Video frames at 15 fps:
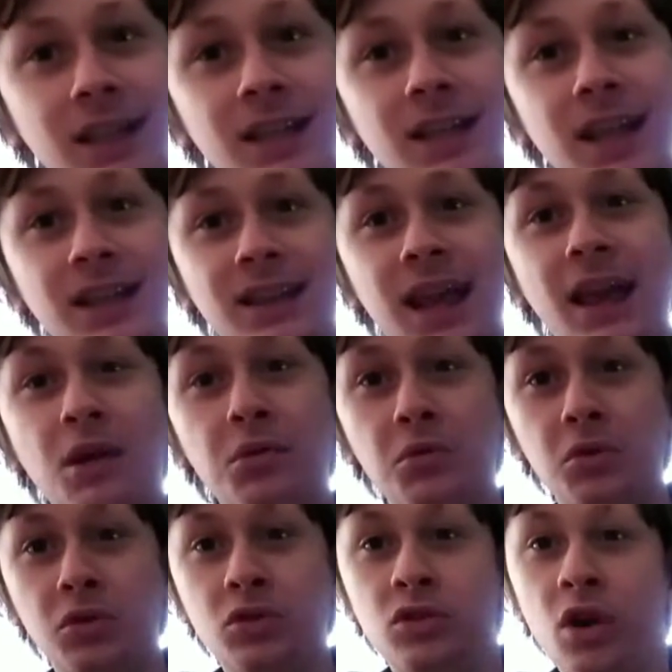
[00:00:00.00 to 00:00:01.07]
that they
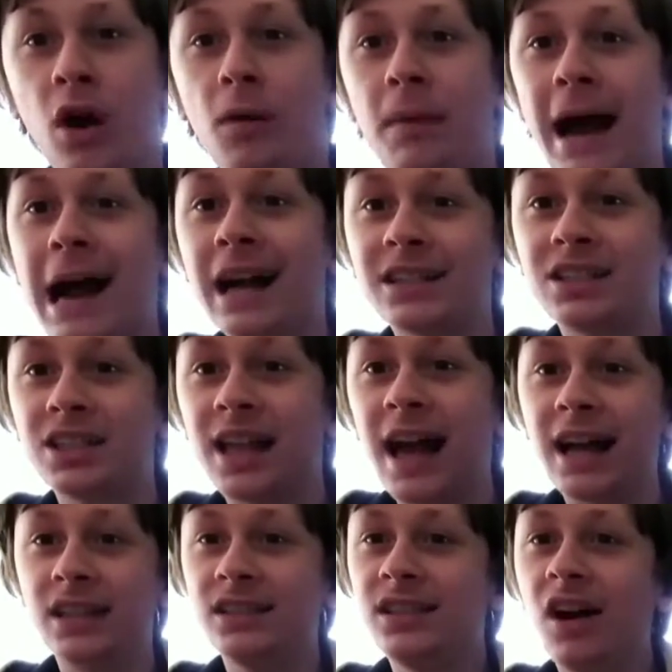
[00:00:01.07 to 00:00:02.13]
go back to
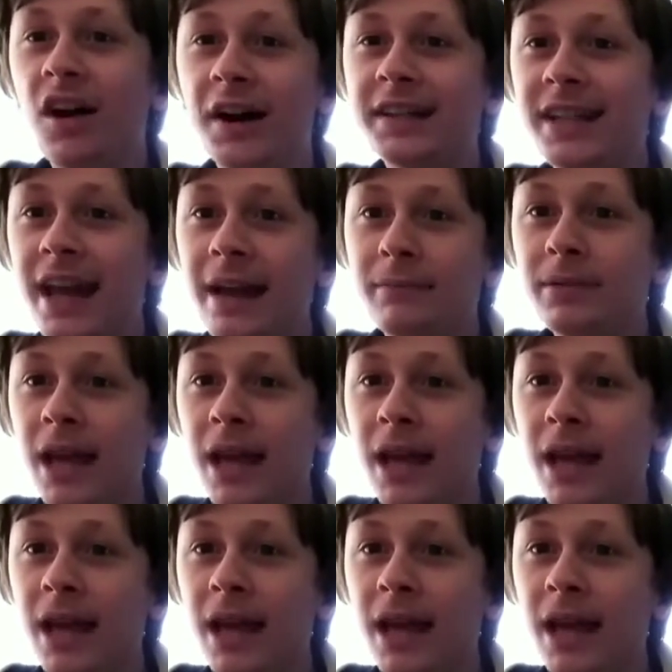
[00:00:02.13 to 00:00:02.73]
that goddamn